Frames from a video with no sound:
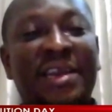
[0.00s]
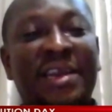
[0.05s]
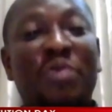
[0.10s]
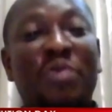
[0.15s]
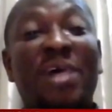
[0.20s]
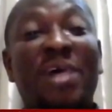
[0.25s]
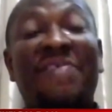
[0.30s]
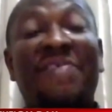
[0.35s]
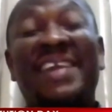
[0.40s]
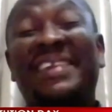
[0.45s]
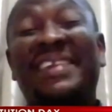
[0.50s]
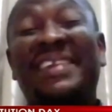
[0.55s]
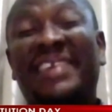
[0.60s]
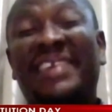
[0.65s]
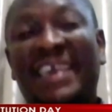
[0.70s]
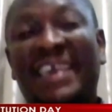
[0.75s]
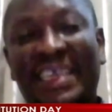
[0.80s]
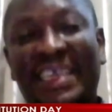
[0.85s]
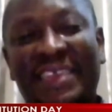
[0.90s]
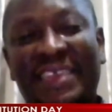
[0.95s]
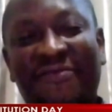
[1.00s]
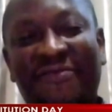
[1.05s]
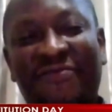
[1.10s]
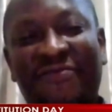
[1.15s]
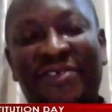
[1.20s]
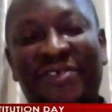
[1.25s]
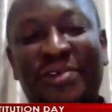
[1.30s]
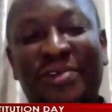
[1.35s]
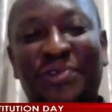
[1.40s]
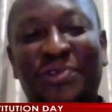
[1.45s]
They will have the
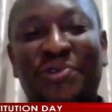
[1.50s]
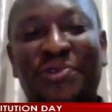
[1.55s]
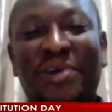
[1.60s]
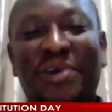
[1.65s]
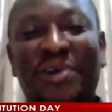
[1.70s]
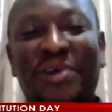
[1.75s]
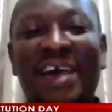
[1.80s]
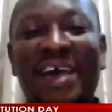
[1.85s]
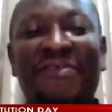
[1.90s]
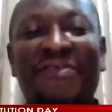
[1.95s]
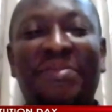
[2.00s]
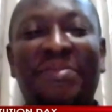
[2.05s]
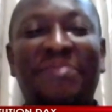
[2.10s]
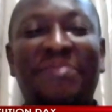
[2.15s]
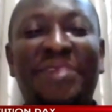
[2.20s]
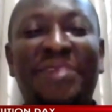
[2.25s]
executive also have